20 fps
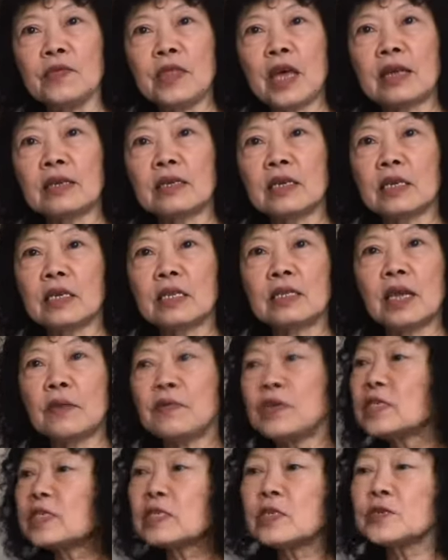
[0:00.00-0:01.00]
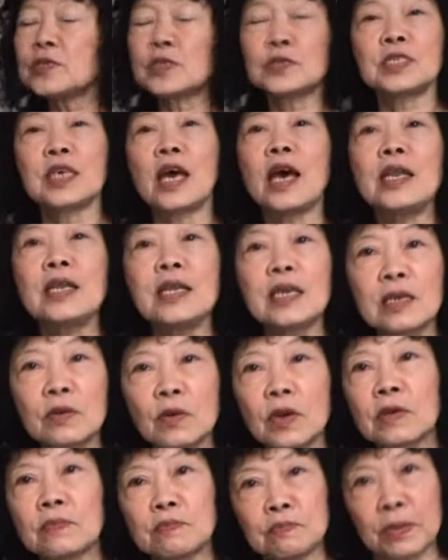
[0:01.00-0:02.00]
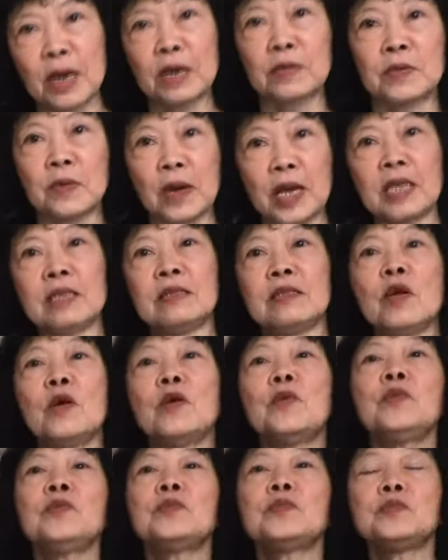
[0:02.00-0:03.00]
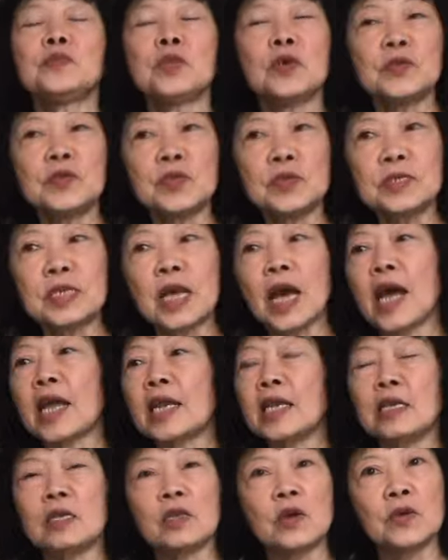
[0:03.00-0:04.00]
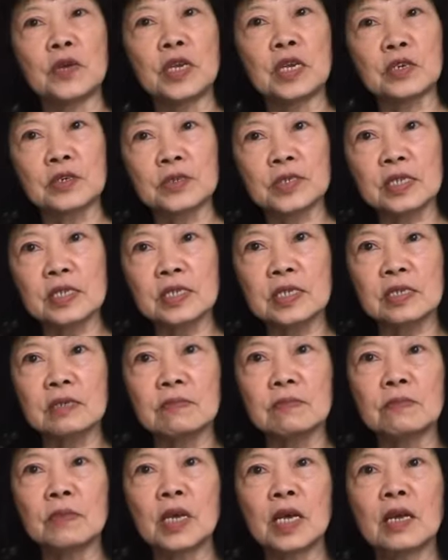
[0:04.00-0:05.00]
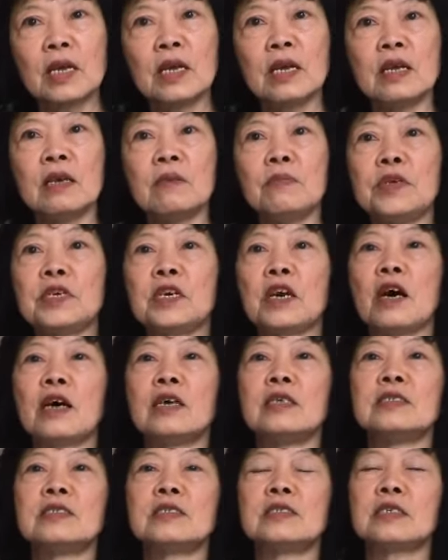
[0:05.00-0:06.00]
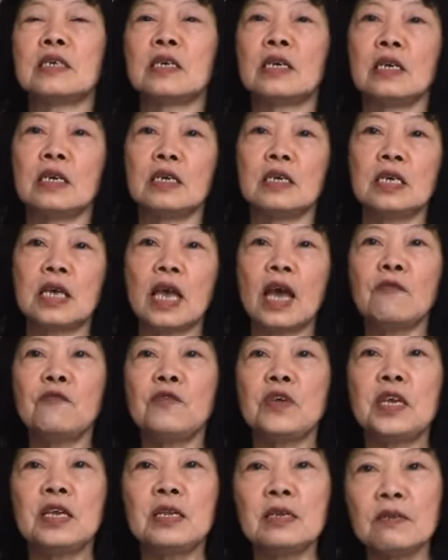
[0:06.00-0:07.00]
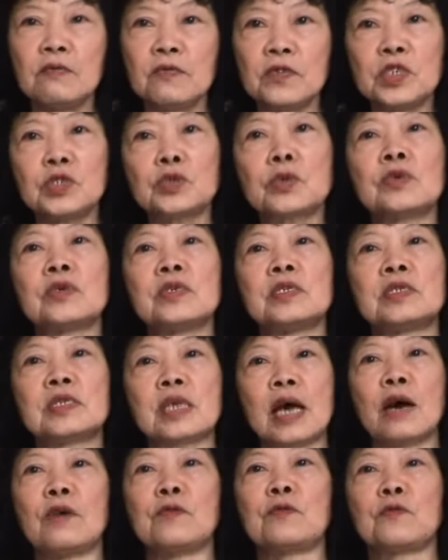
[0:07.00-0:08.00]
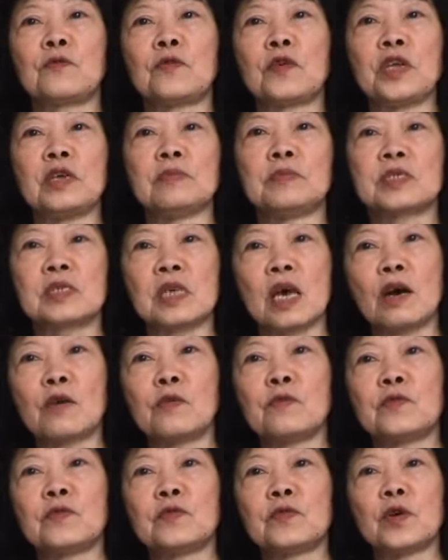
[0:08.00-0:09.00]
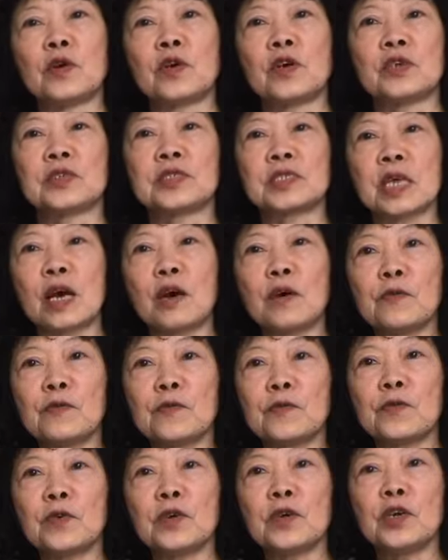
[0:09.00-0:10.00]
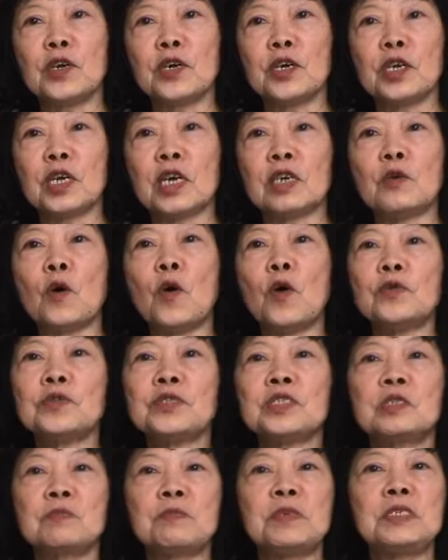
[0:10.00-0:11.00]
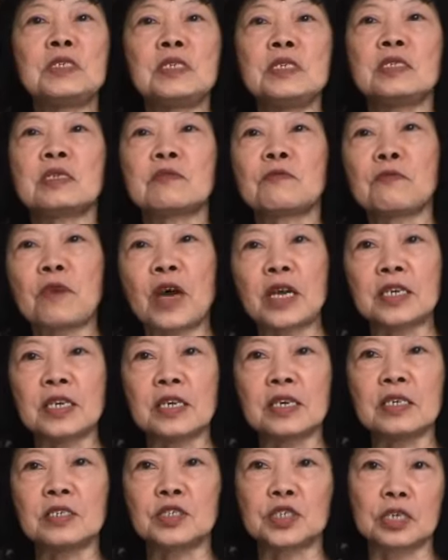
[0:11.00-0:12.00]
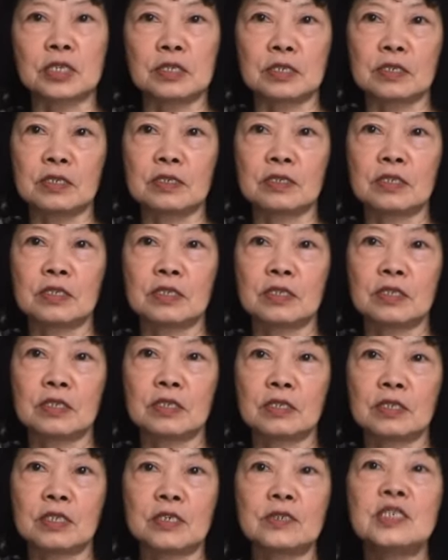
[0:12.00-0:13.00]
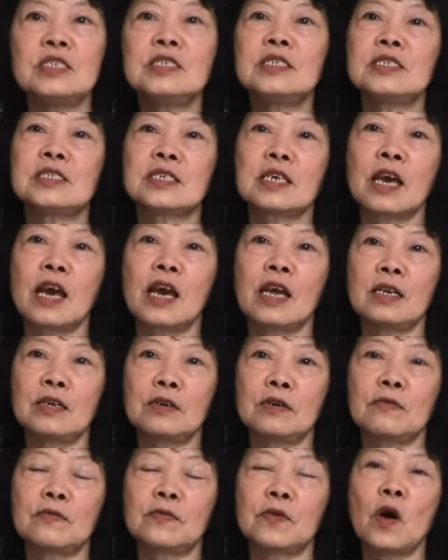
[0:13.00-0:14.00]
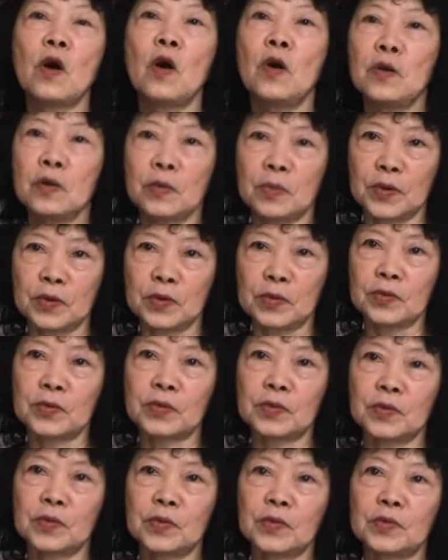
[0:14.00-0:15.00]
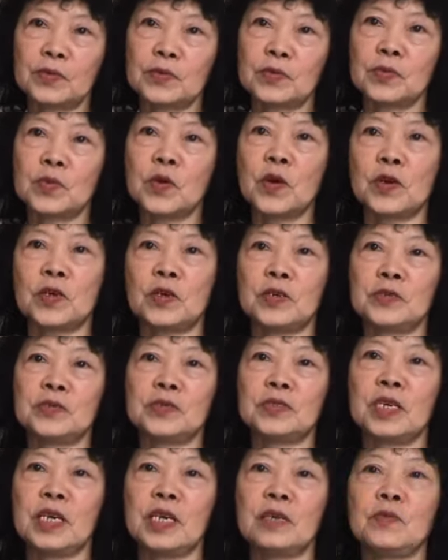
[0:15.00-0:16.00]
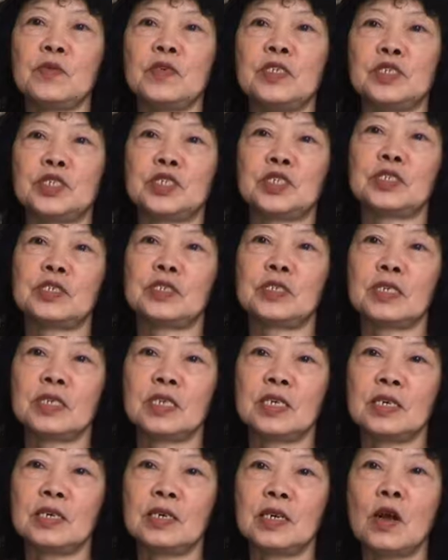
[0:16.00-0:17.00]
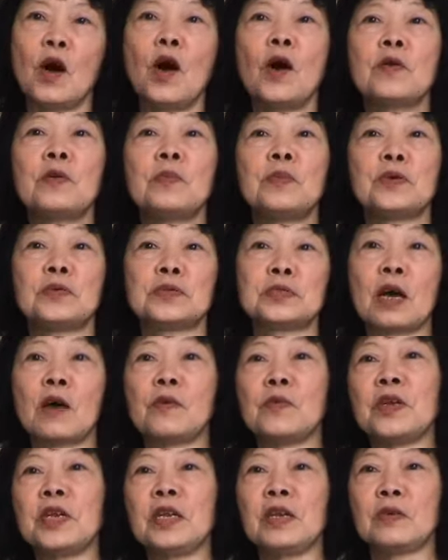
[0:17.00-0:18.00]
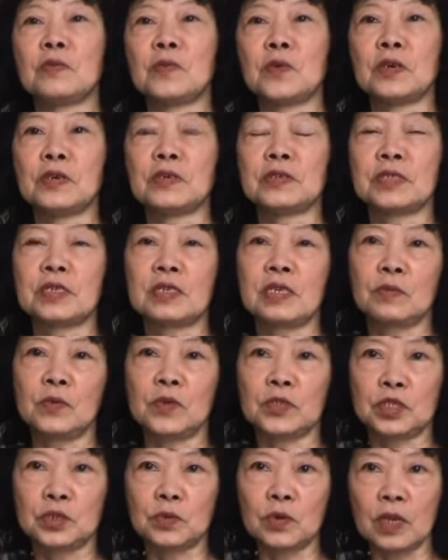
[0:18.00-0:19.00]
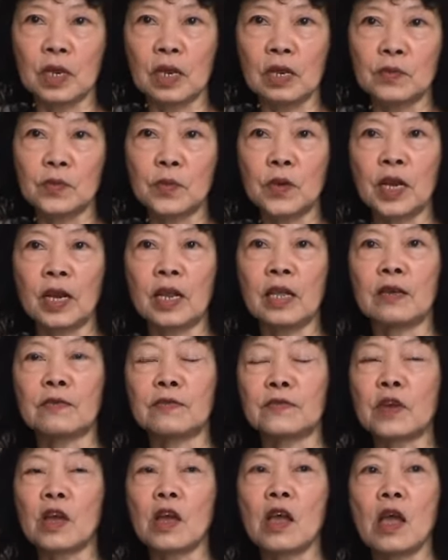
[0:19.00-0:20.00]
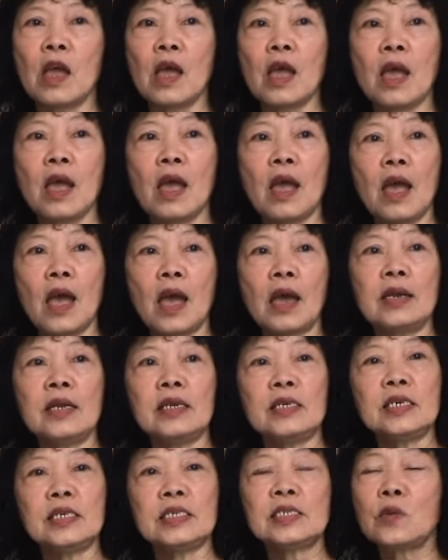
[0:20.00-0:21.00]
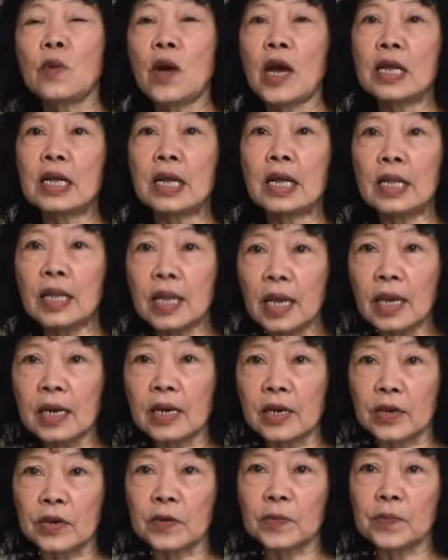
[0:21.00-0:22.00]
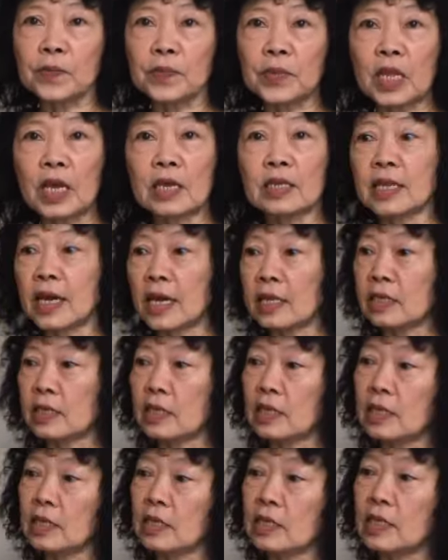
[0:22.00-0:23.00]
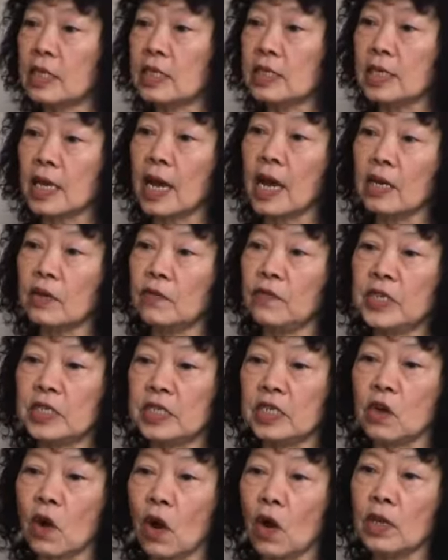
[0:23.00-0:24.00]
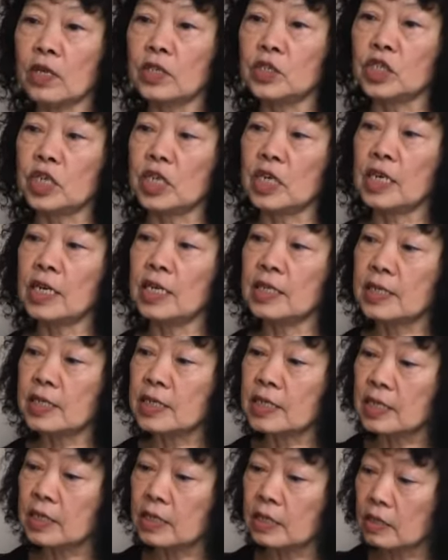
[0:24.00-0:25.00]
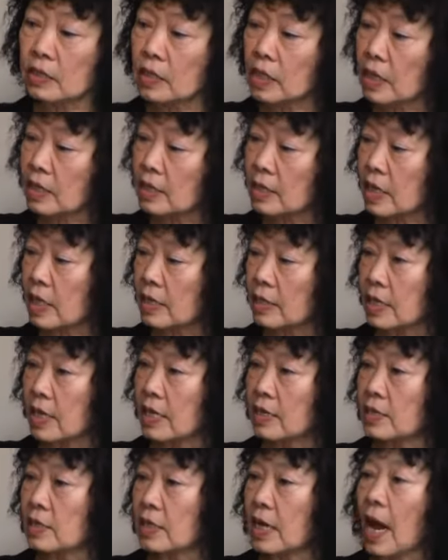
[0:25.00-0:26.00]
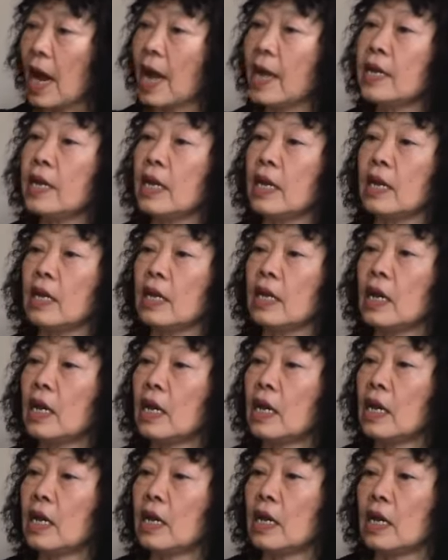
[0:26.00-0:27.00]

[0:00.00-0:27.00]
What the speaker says: That there is no society, by the way, no society, no ecosystem, because every individual is out for himself or herself, and all the species are fighting each other. So this is a kind of horrible world in which, horrible Darwinian world in which we live. And it is quite clear that this kind of ideology is guiding,